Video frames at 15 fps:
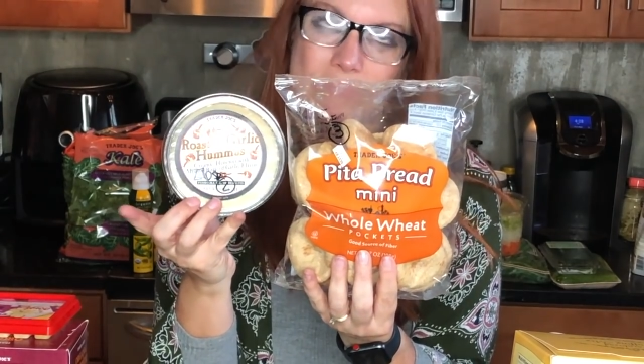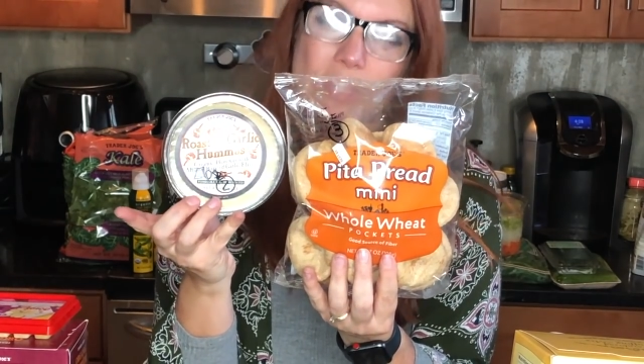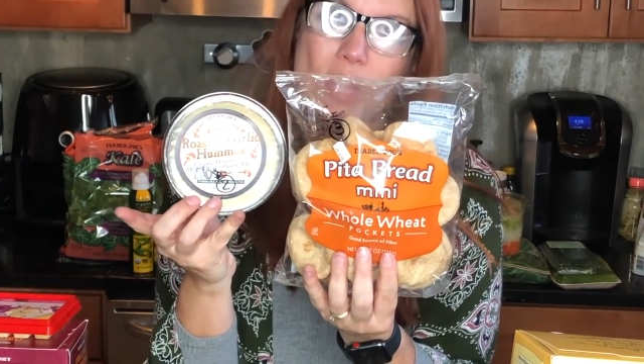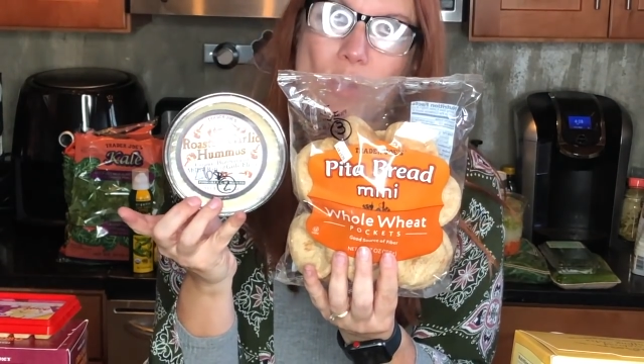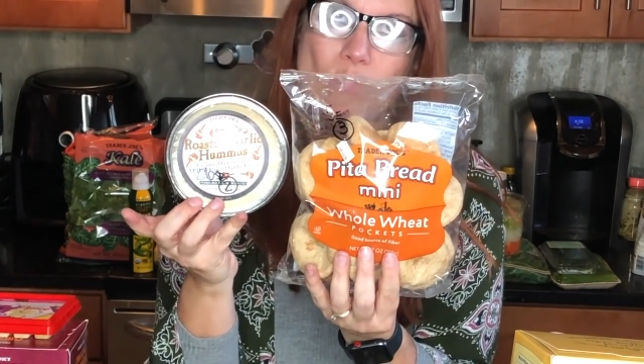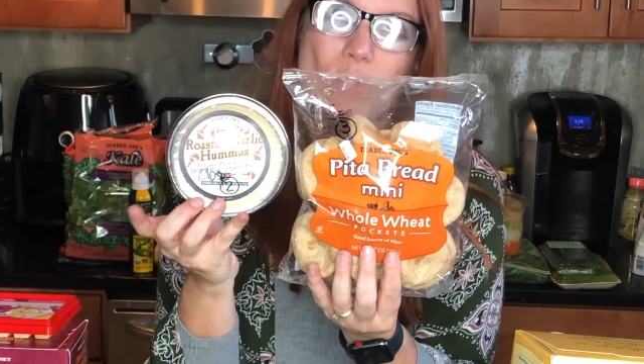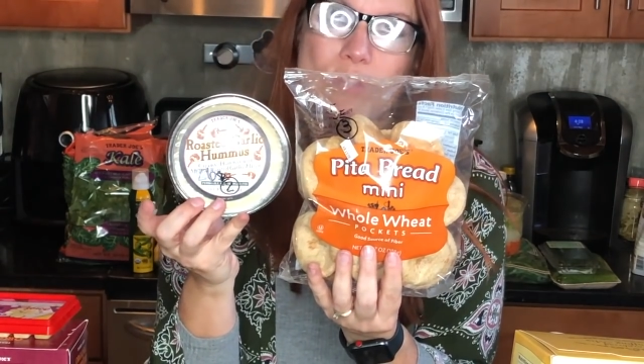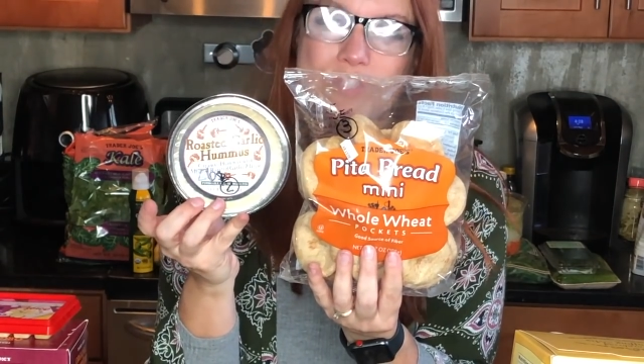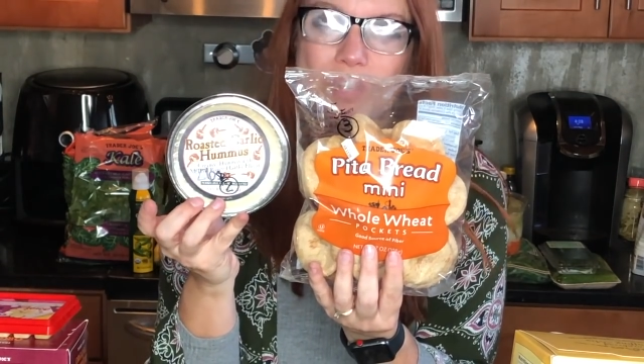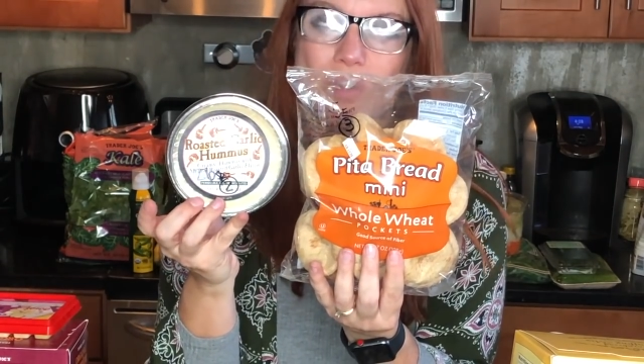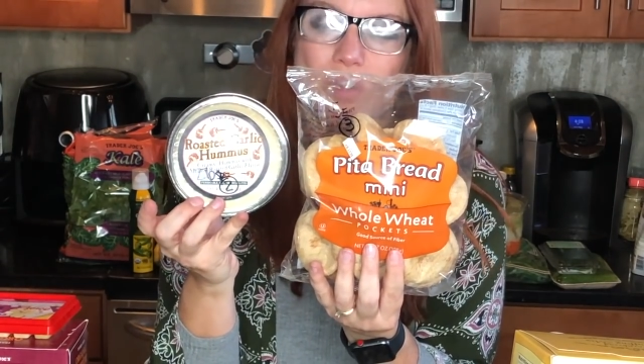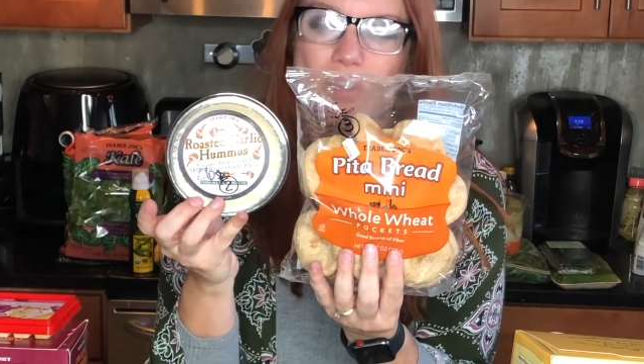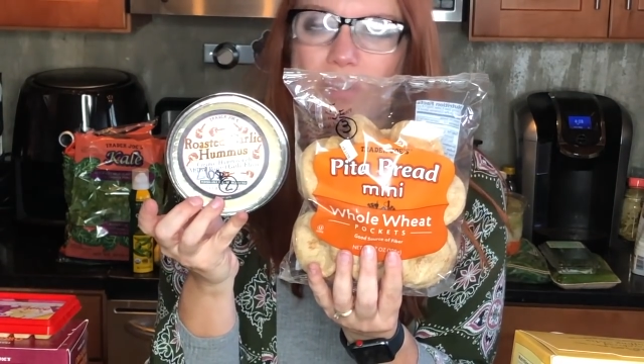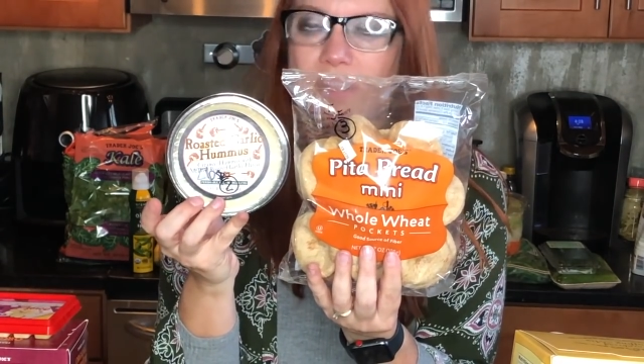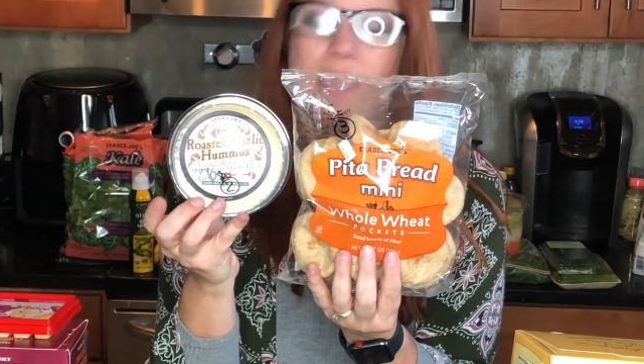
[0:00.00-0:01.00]
you know, roasted
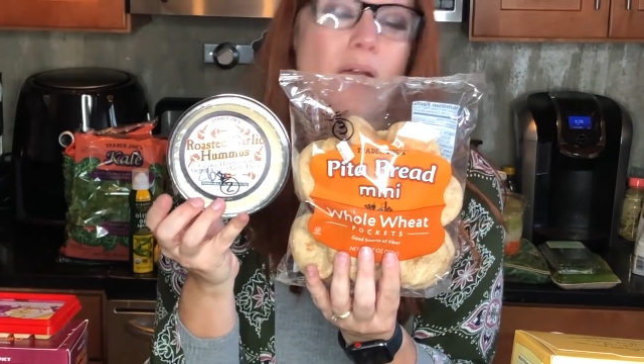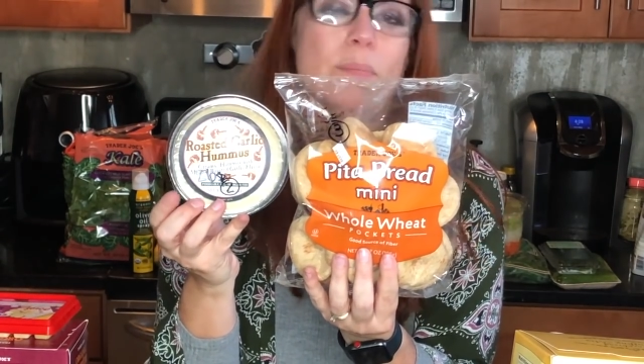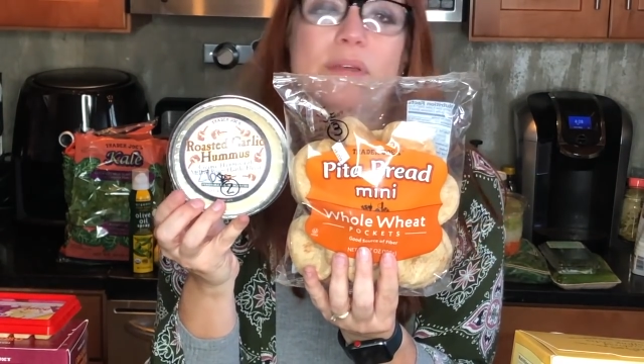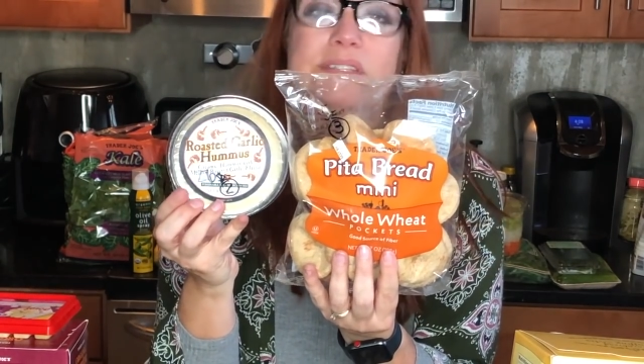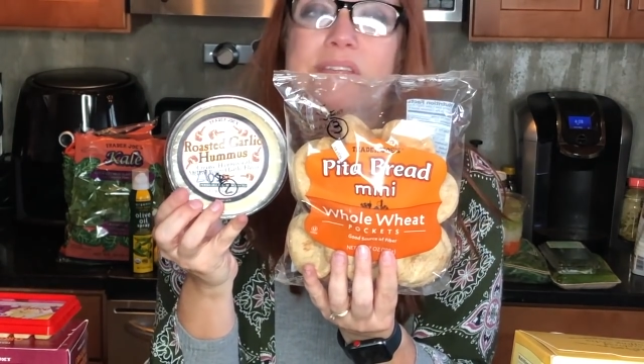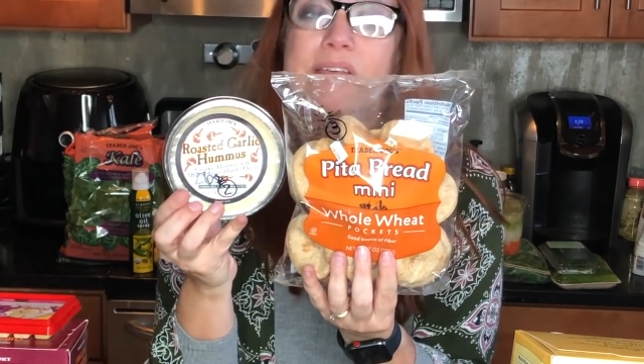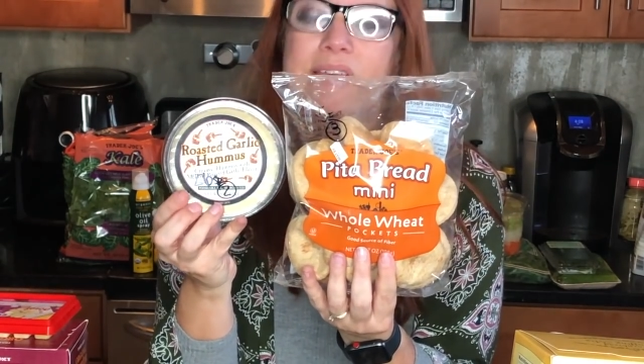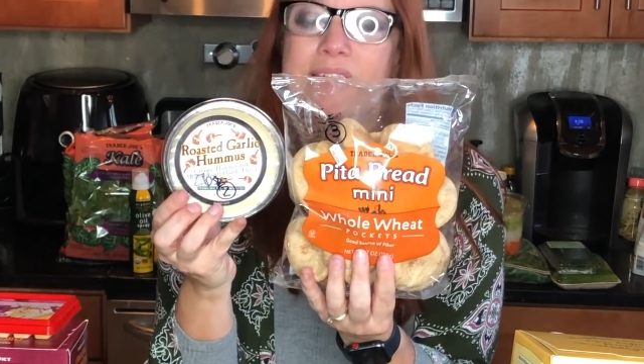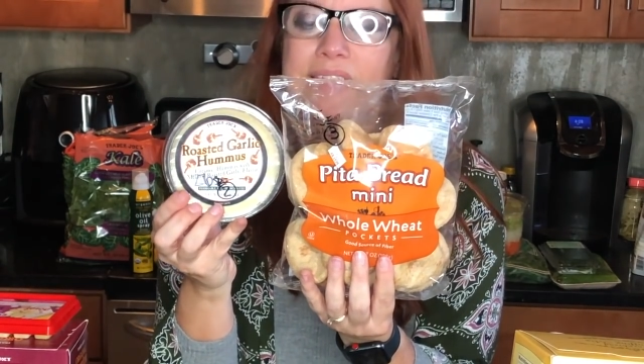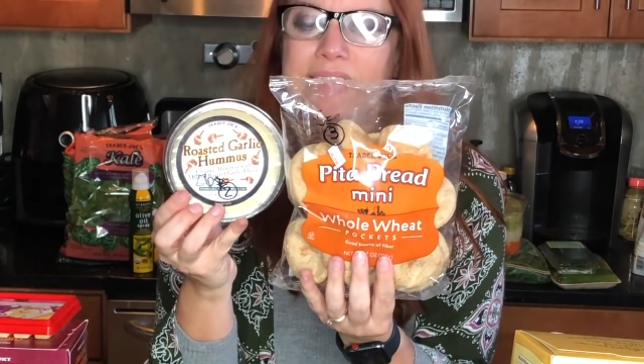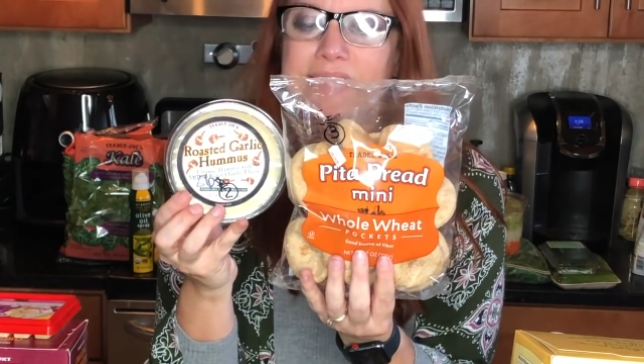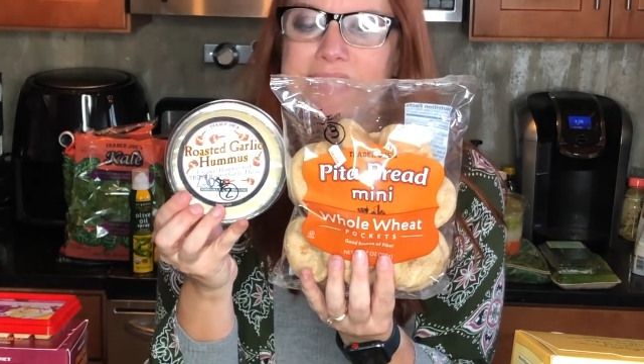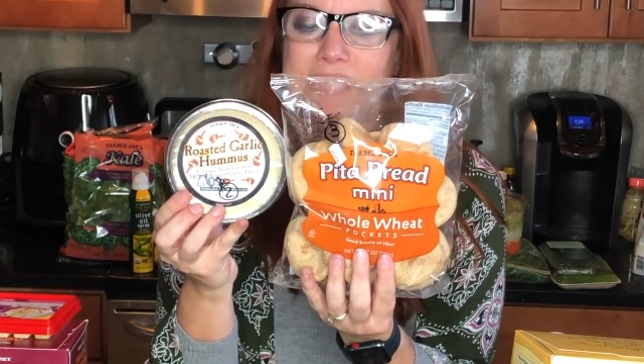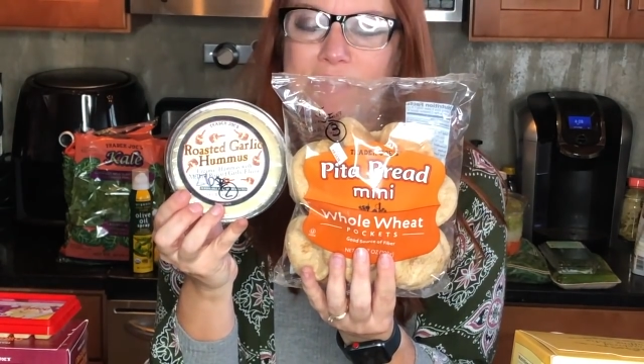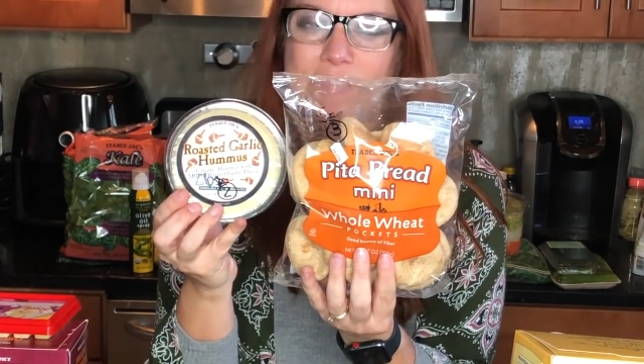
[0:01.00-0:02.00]
garlic hummus instead